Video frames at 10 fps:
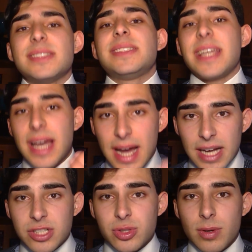the
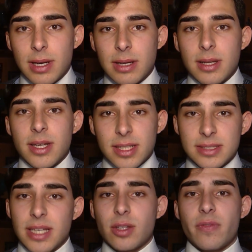actual
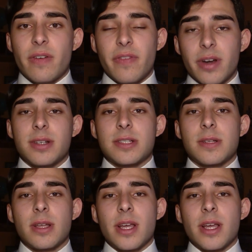state of affairs.